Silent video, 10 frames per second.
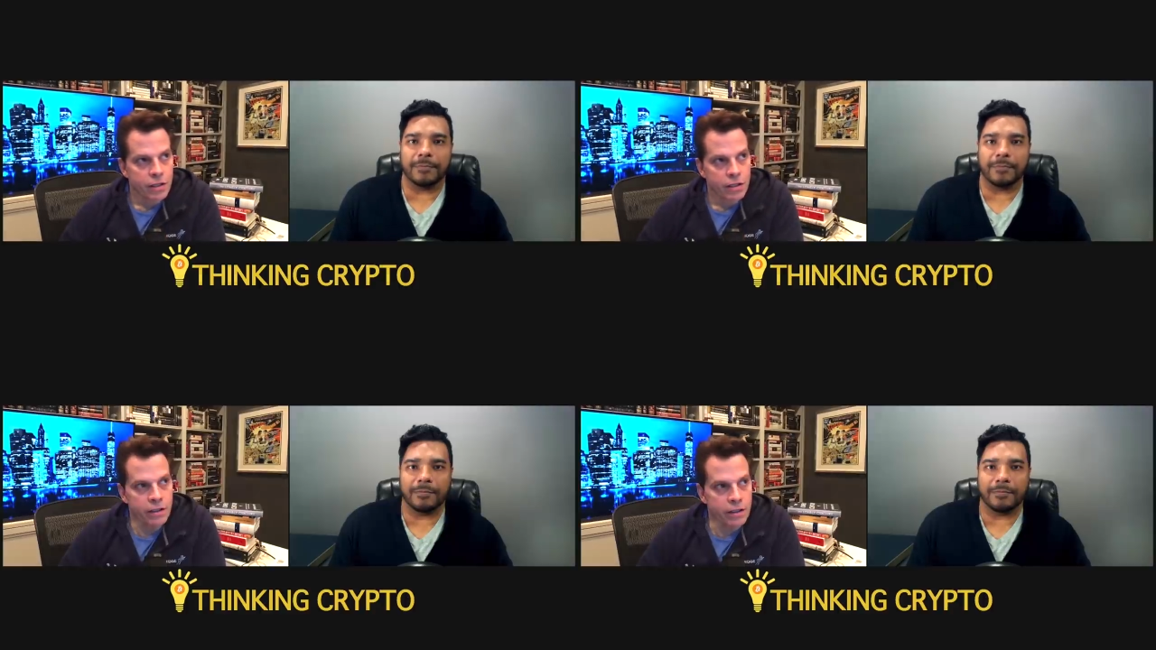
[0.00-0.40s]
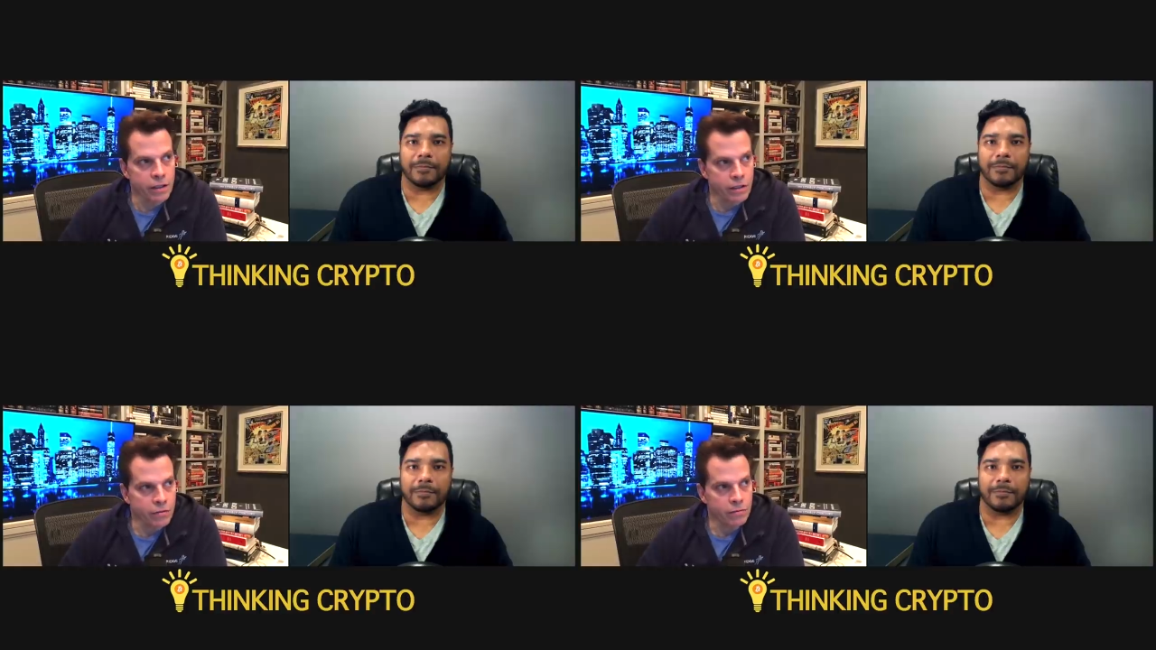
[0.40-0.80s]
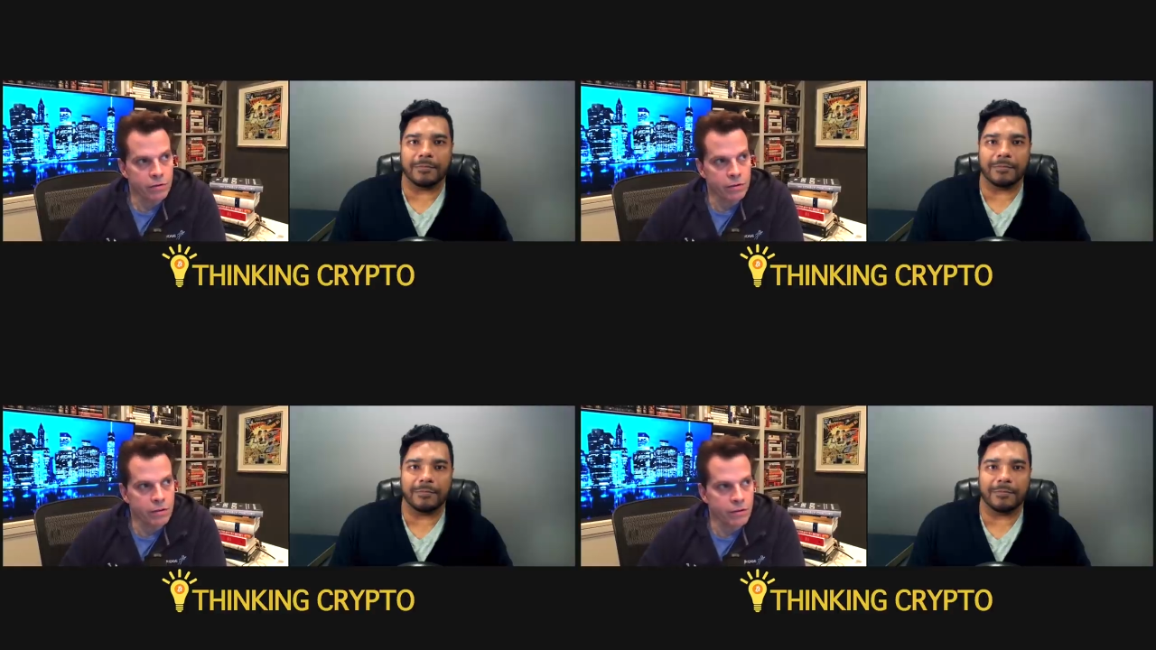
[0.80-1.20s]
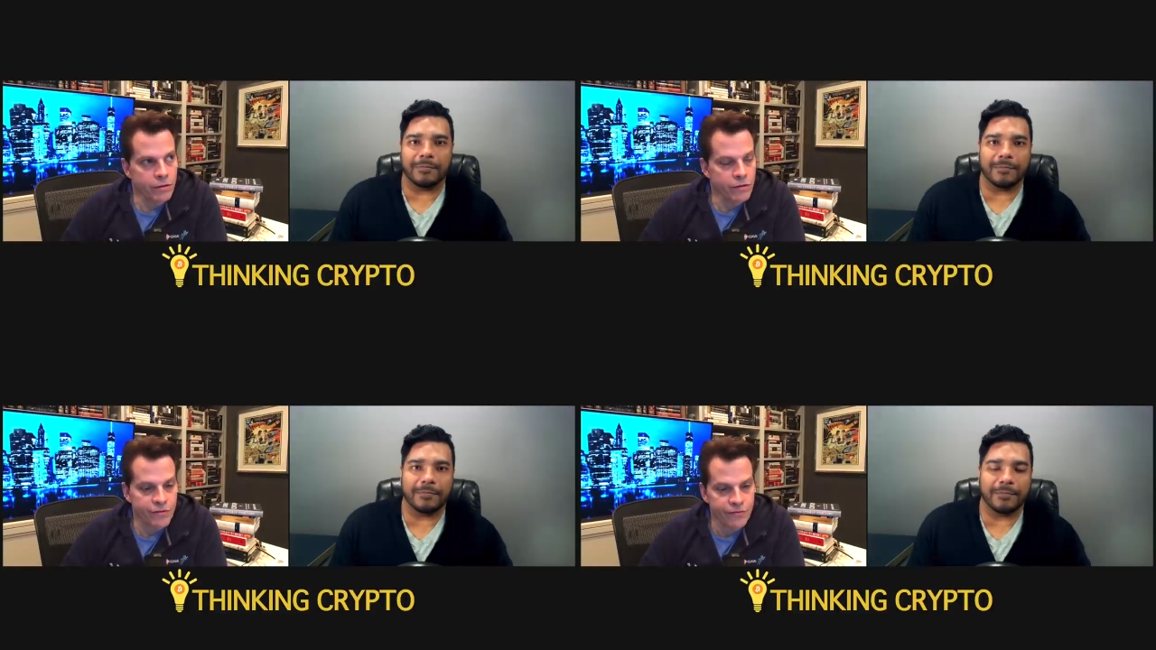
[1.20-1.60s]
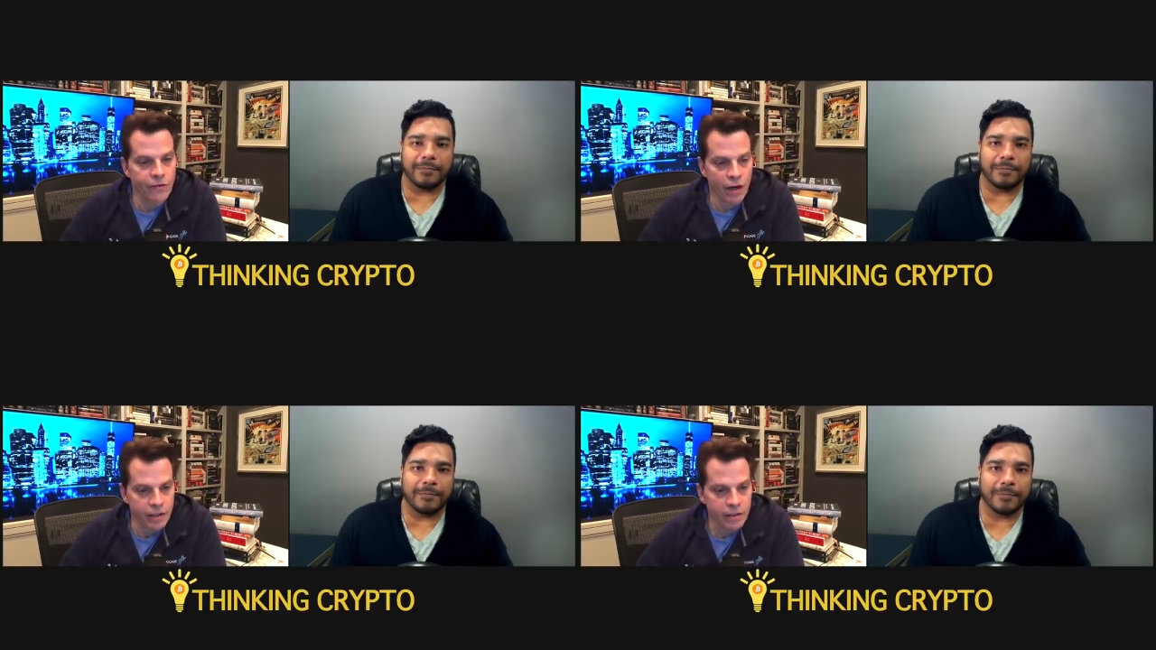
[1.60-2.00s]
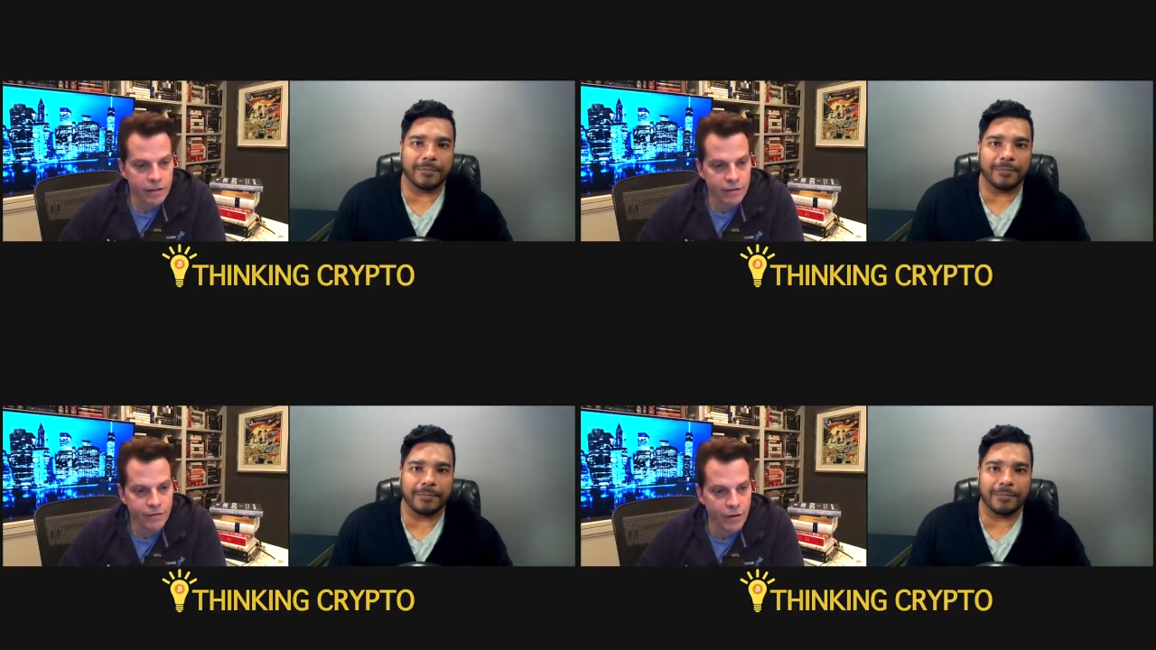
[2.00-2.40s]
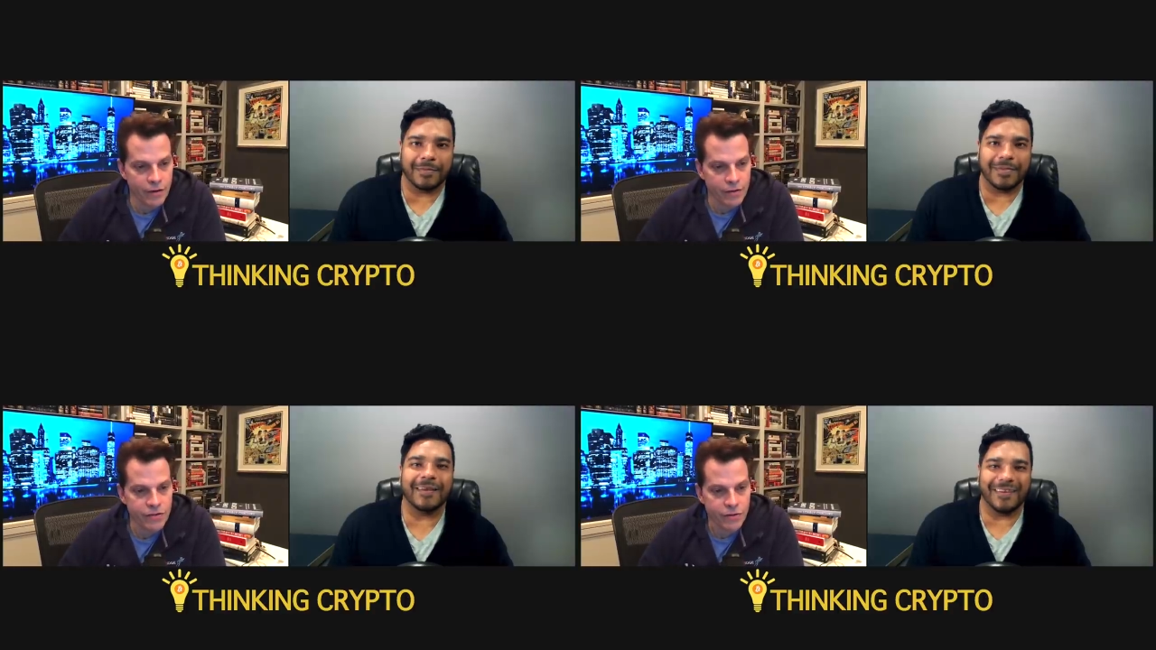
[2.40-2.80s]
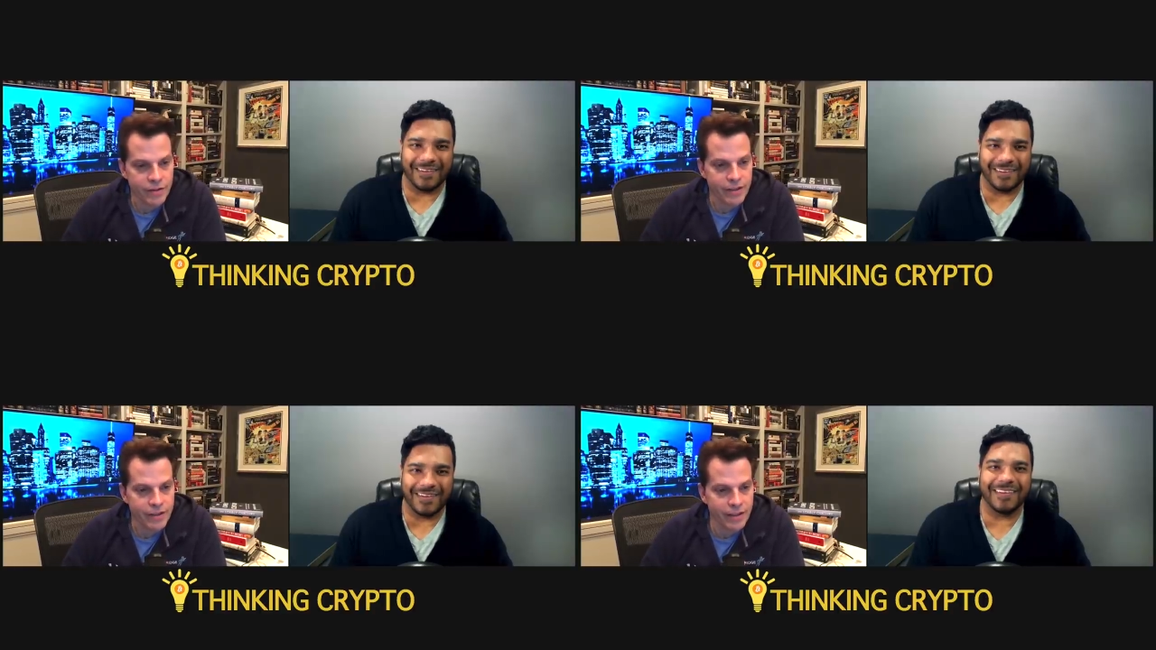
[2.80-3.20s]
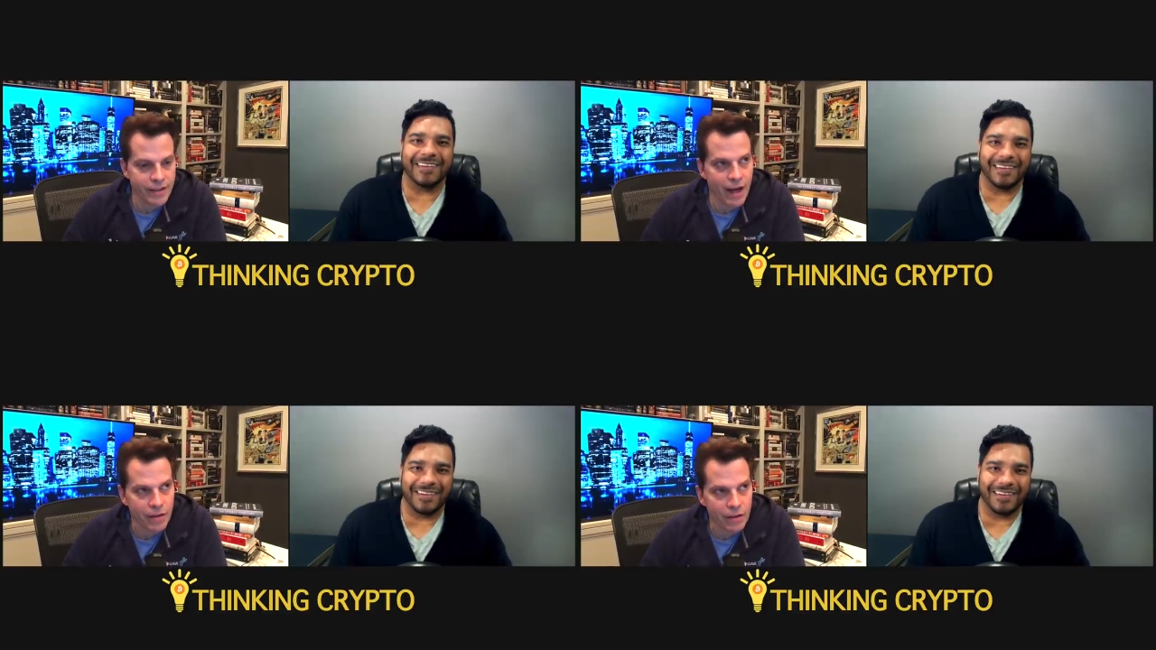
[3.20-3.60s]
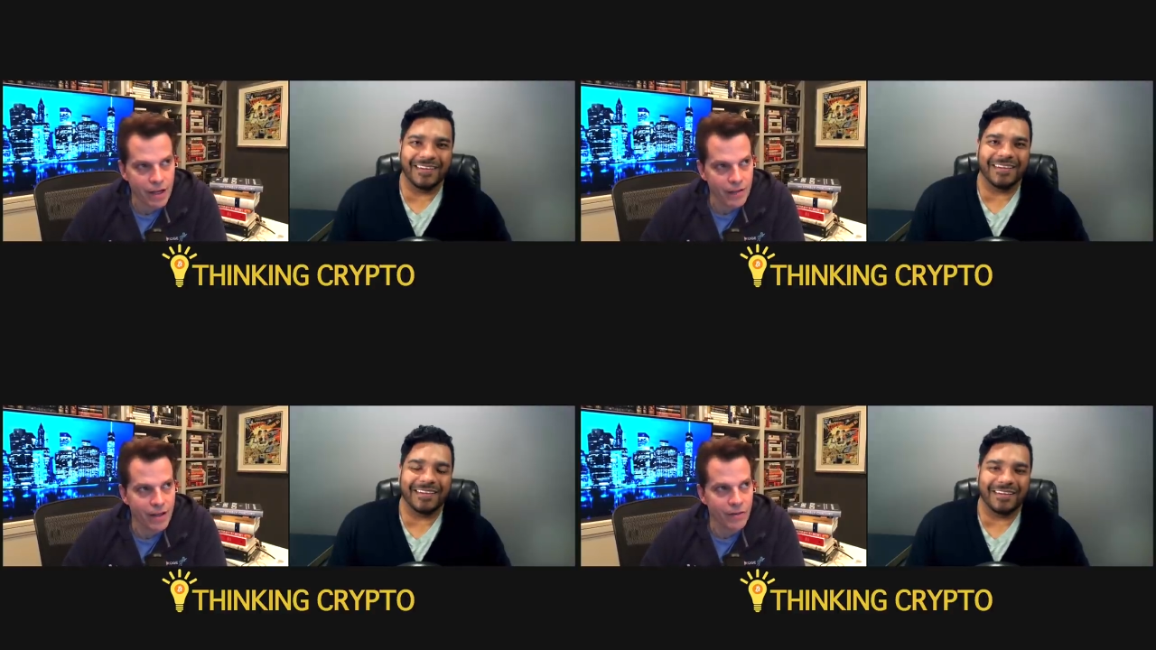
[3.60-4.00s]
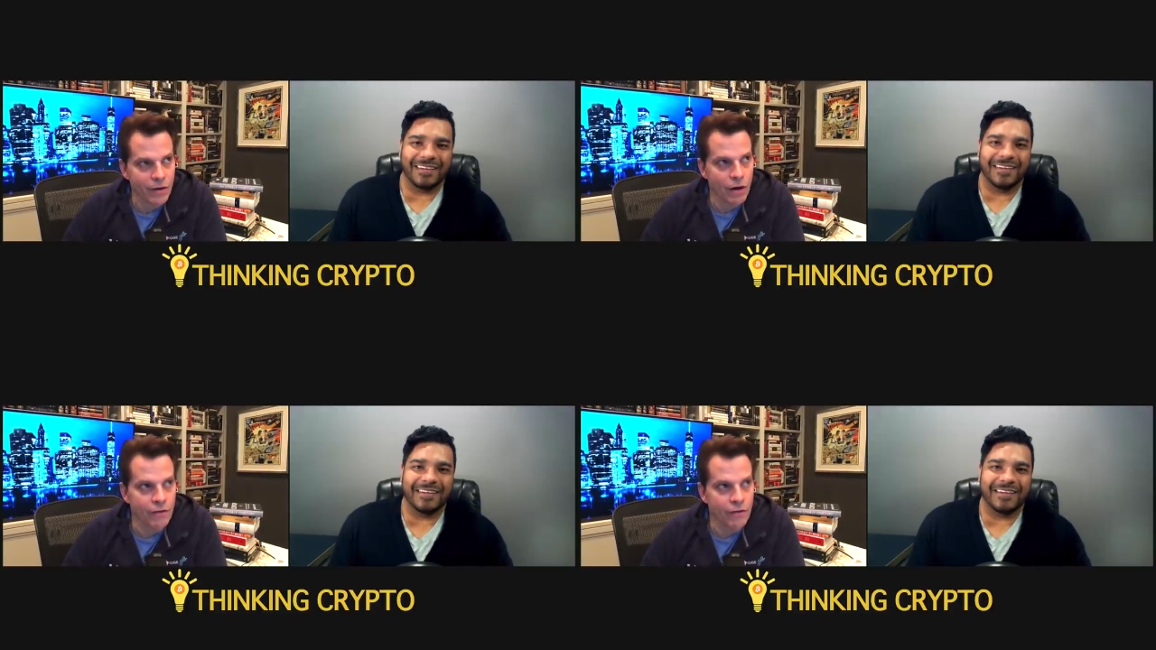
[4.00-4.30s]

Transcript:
Speaker 1: you know, there's FUD, fear, uncertainty, yeah. and doubt, and then there are